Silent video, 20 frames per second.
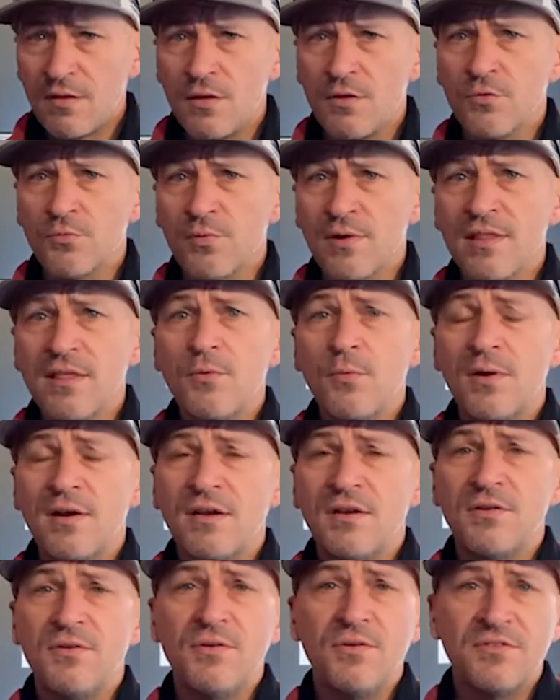really wanted
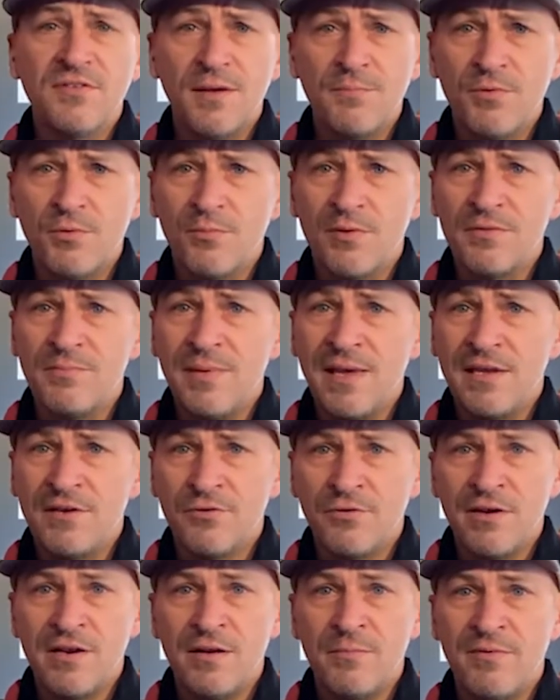to do something with
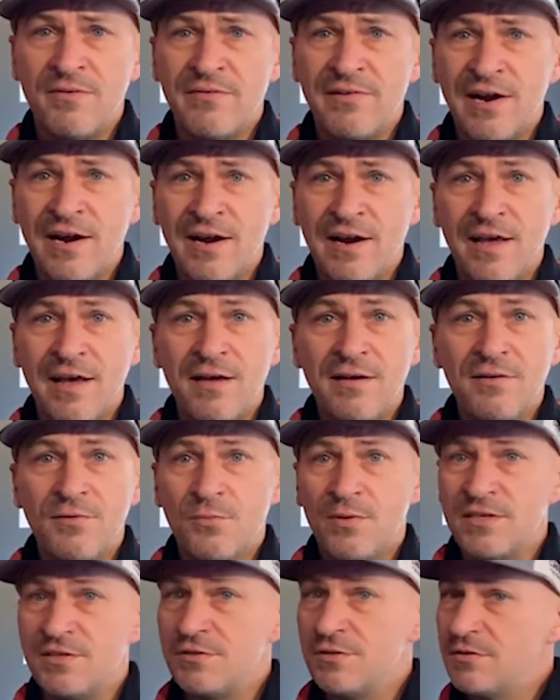Mandarina Bavaria,
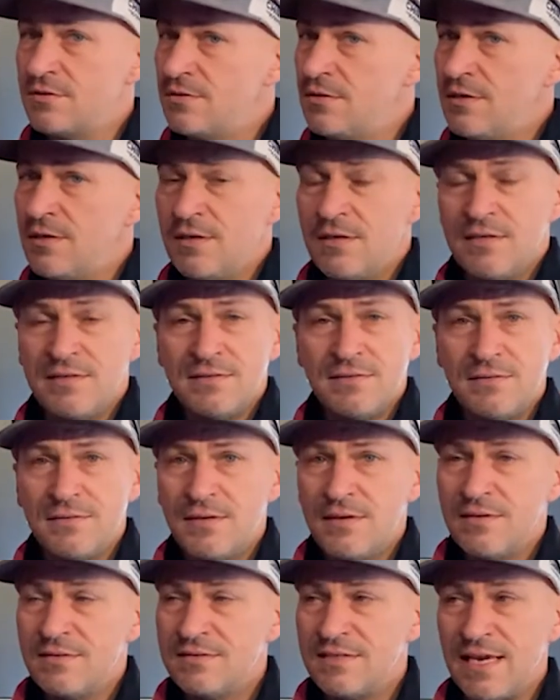which
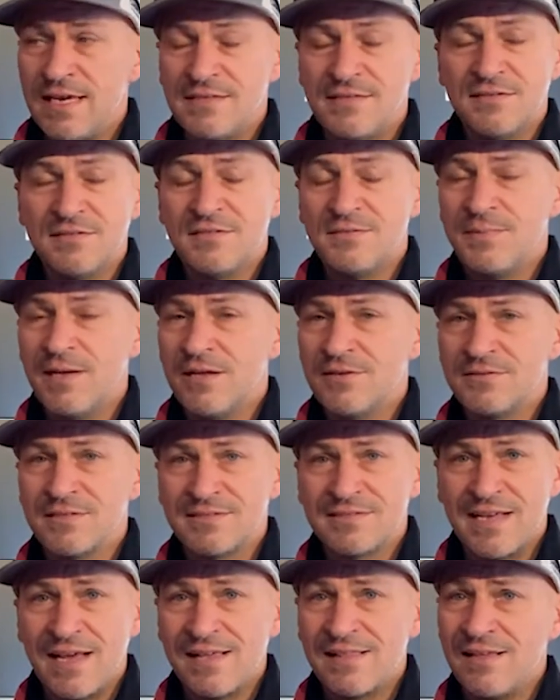tastes and smells
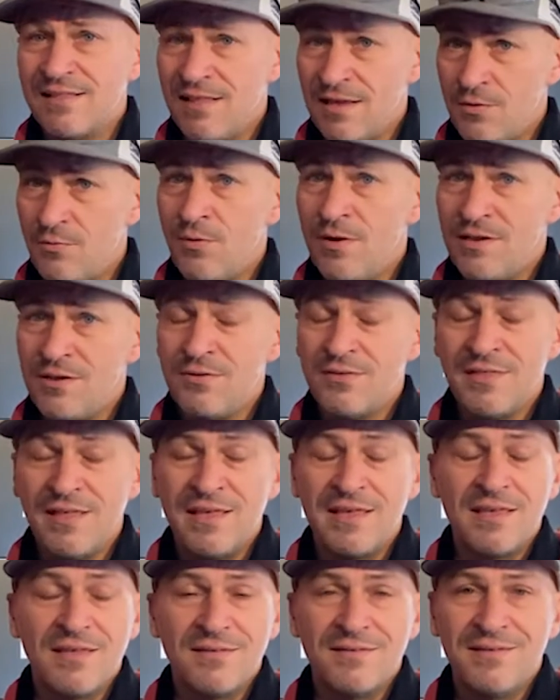exactly like what you
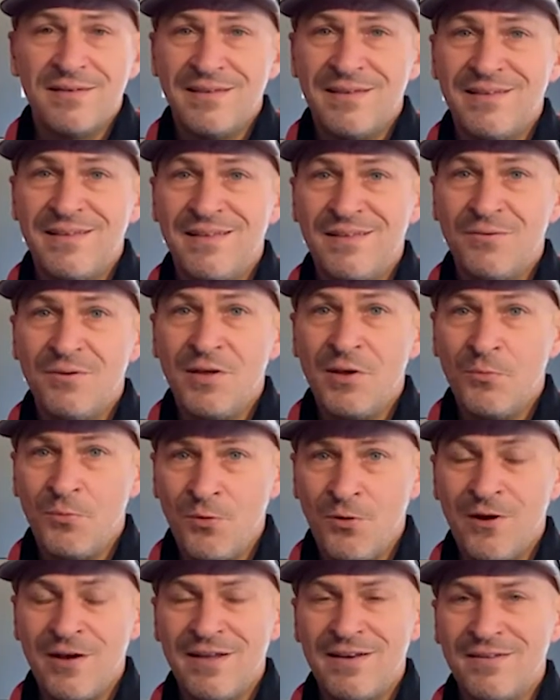think it
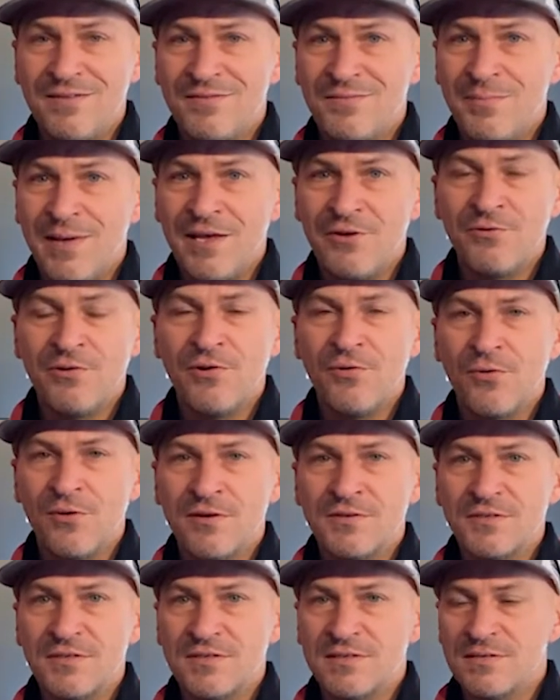would. It's mandarin
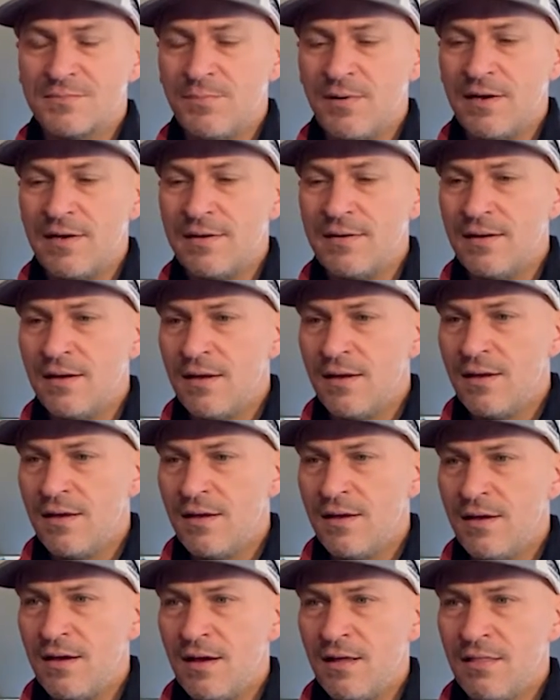oranges, but
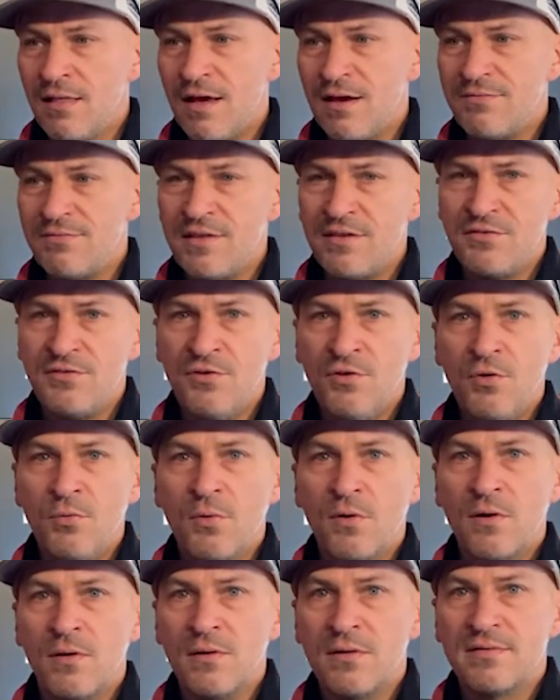a lot of these New
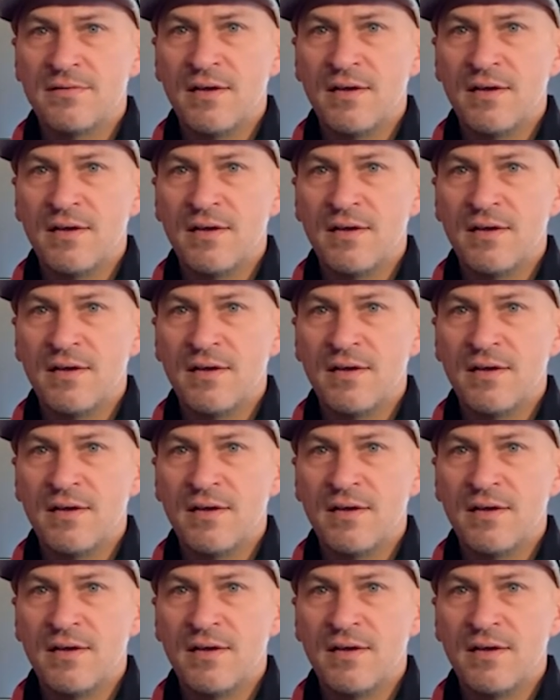World